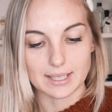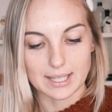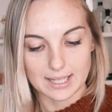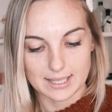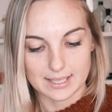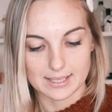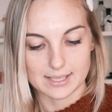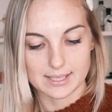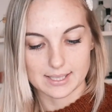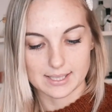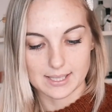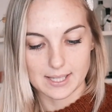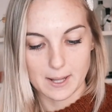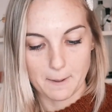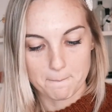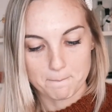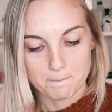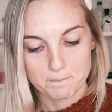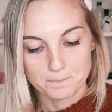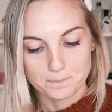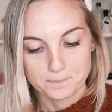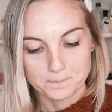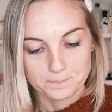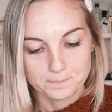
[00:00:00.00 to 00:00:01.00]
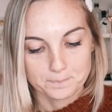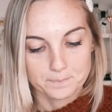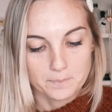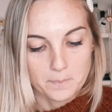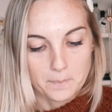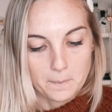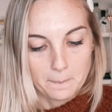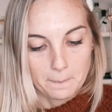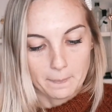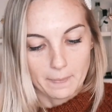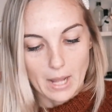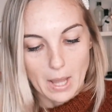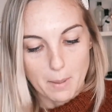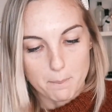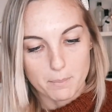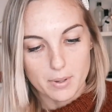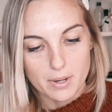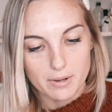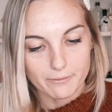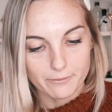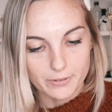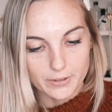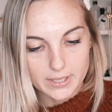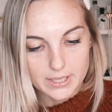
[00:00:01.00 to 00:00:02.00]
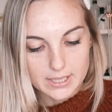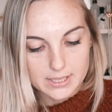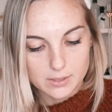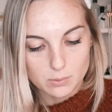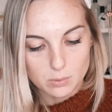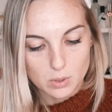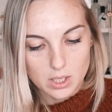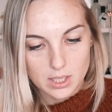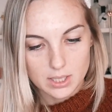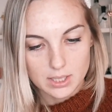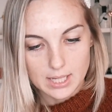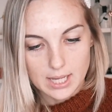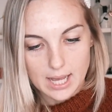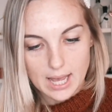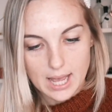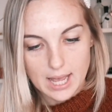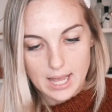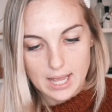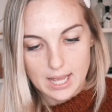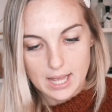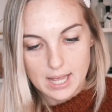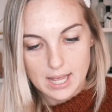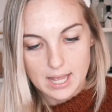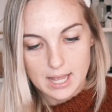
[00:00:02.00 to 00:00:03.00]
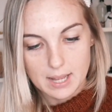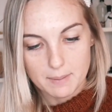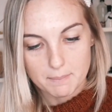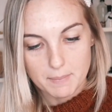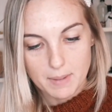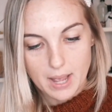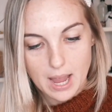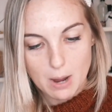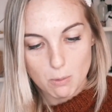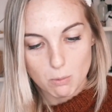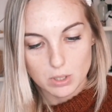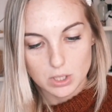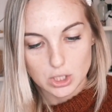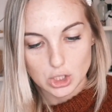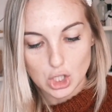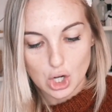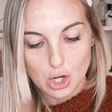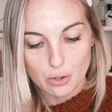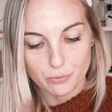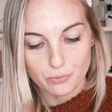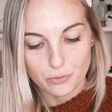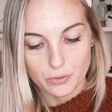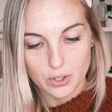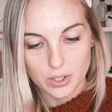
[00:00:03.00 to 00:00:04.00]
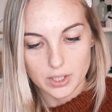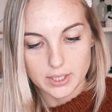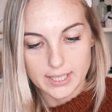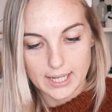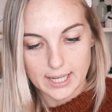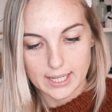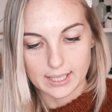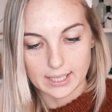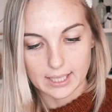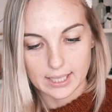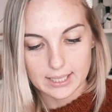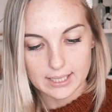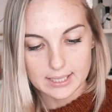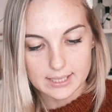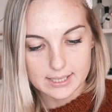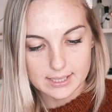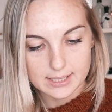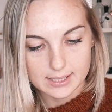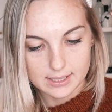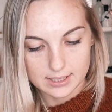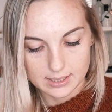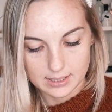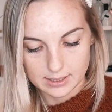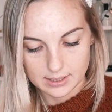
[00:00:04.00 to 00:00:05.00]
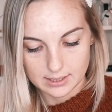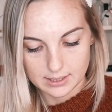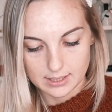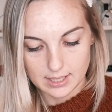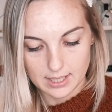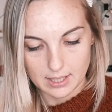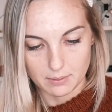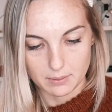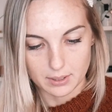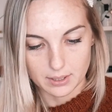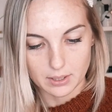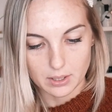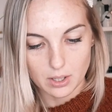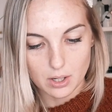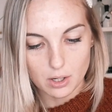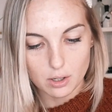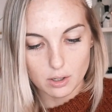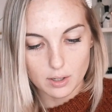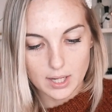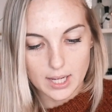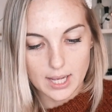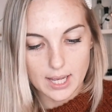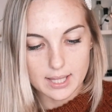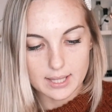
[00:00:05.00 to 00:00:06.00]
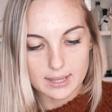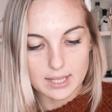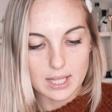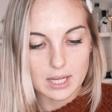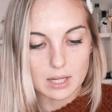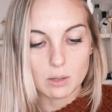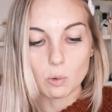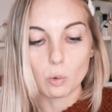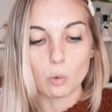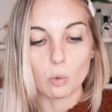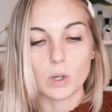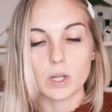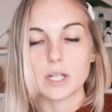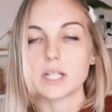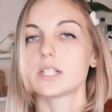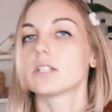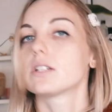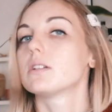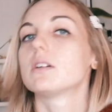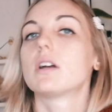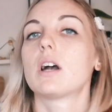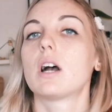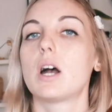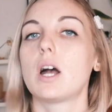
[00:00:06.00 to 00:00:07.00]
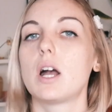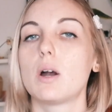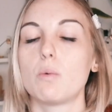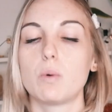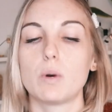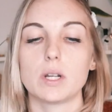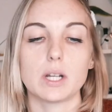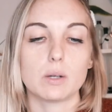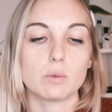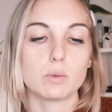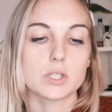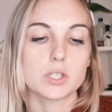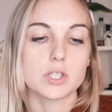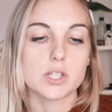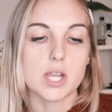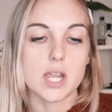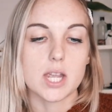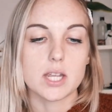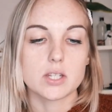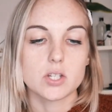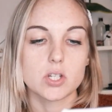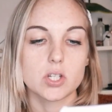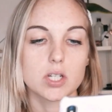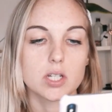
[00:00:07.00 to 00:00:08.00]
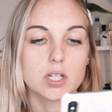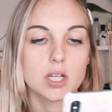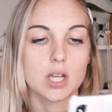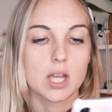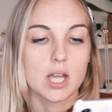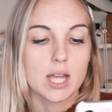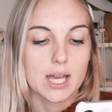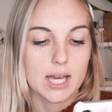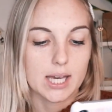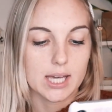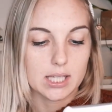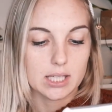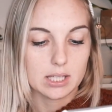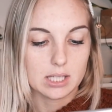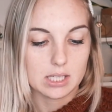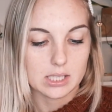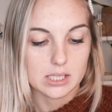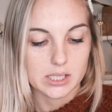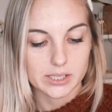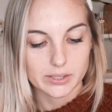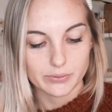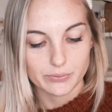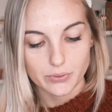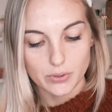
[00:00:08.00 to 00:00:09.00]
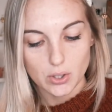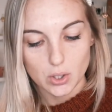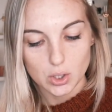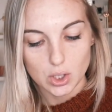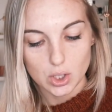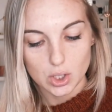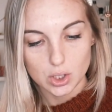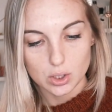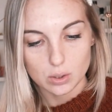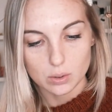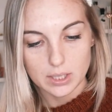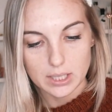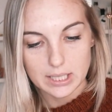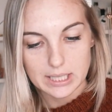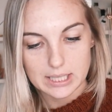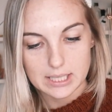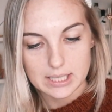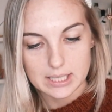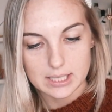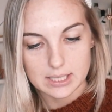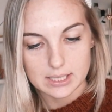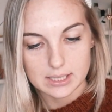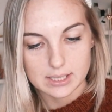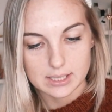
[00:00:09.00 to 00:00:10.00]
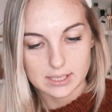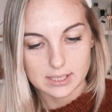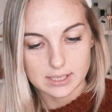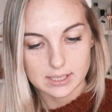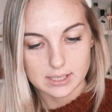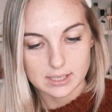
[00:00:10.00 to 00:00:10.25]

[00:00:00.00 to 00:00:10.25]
Kiss. But for this one, I want to go for tan lines. There we go. And then what I would change in this photo is